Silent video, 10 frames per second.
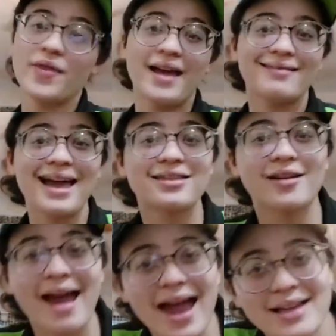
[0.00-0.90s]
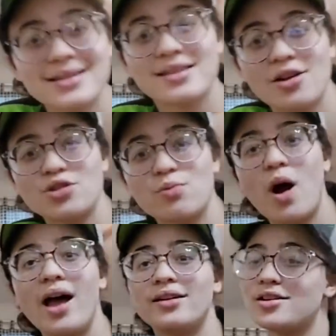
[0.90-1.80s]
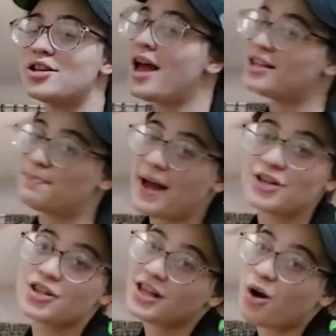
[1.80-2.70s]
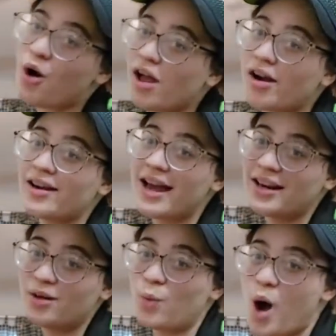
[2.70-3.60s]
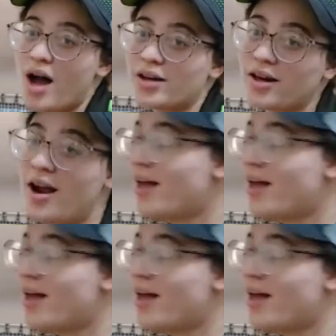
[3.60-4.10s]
they lay their eggs in those waters, especially chlorinated water.